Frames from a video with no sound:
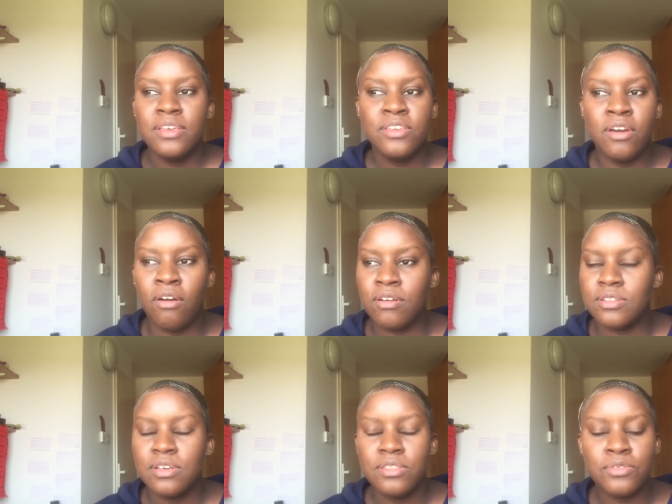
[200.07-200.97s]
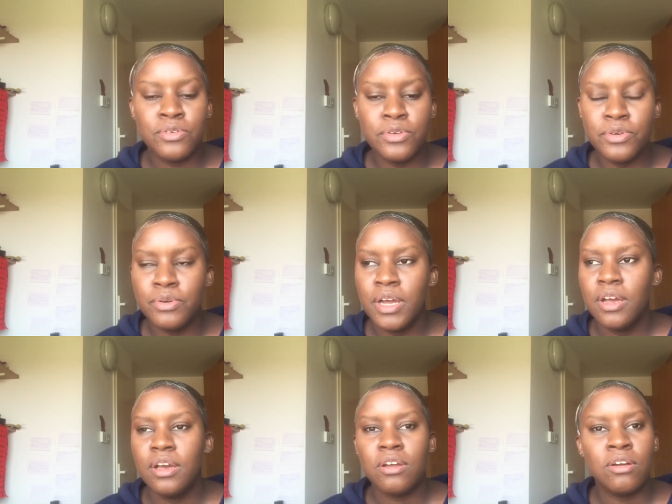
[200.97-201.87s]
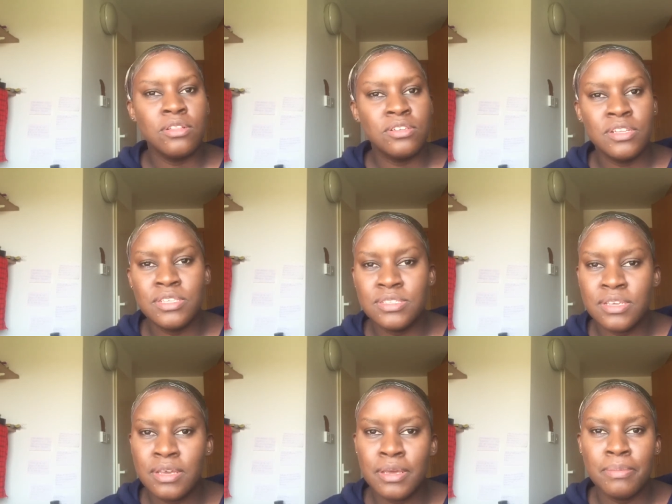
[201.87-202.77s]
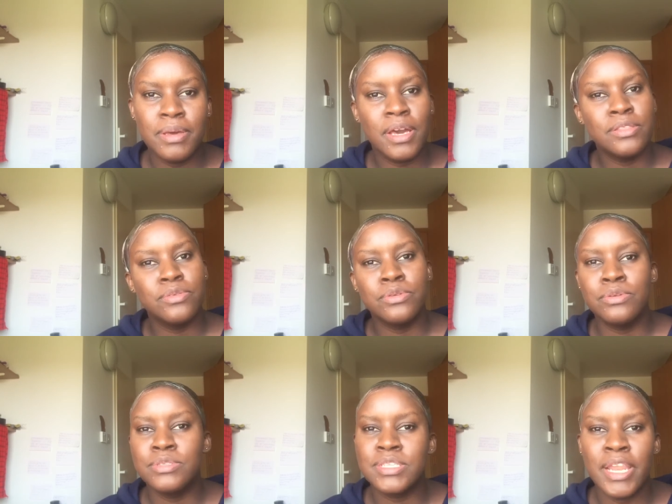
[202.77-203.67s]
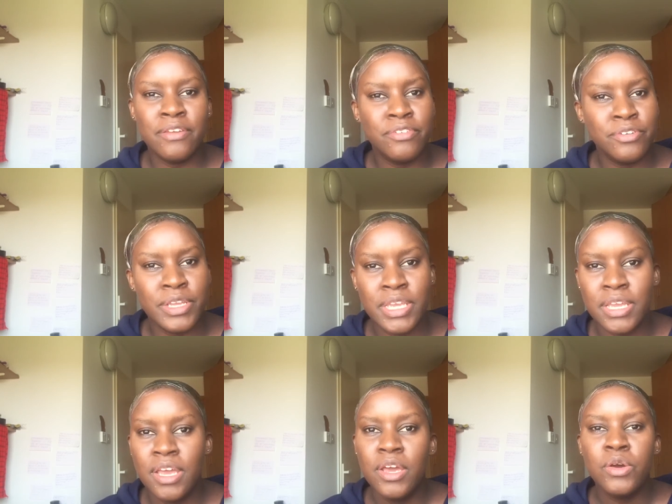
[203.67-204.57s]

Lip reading: yo, through colonialism and through slavery,